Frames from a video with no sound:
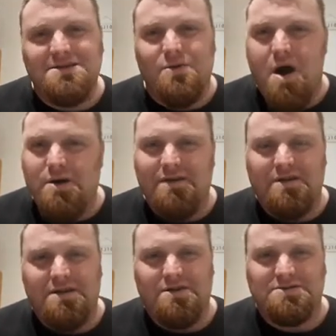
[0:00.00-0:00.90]
You were only ever
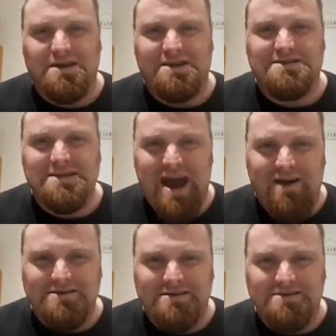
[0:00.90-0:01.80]
going to use it against
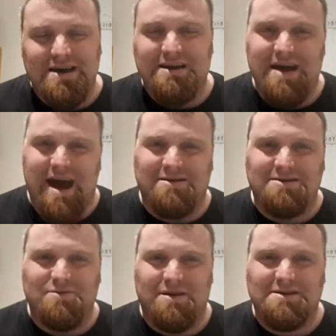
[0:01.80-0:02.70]
characters, and
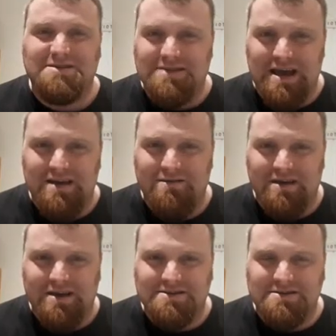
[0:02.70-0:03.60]
characters were going to save
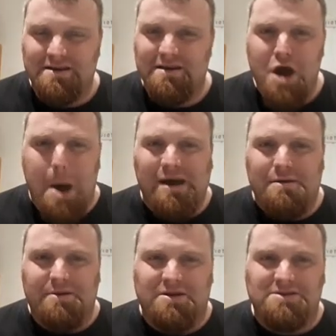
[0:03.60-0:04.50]
against it
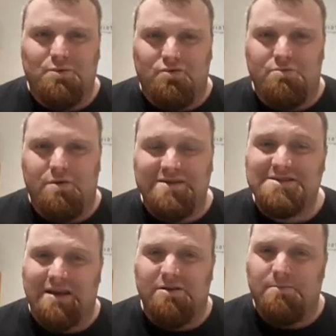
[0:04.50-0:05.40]
because it would remove a
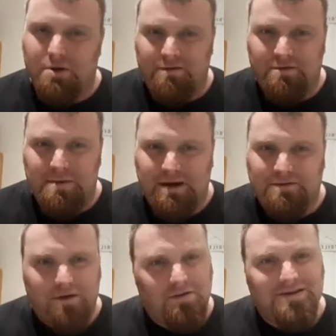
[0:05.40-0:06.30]
single model from the
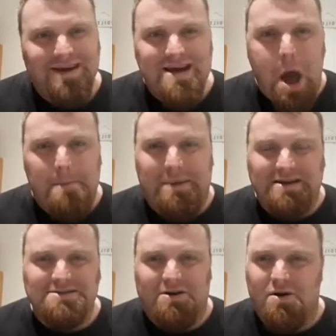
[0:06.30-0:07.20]
battlefield
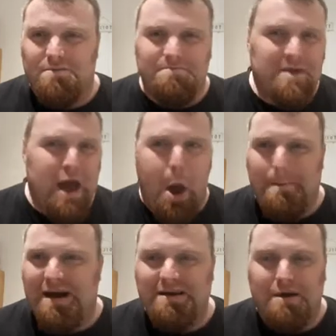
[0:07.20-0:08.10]
based on
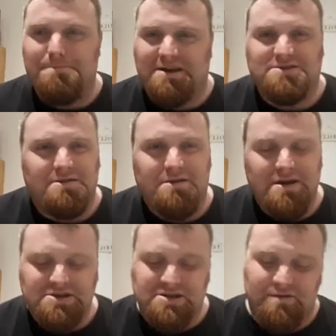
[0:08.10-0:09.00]
based on an
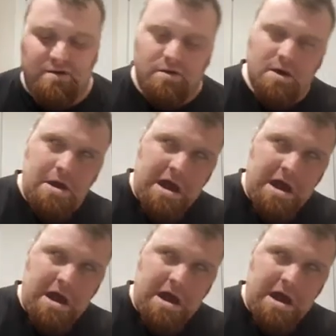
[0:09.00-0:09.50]
initiative roll.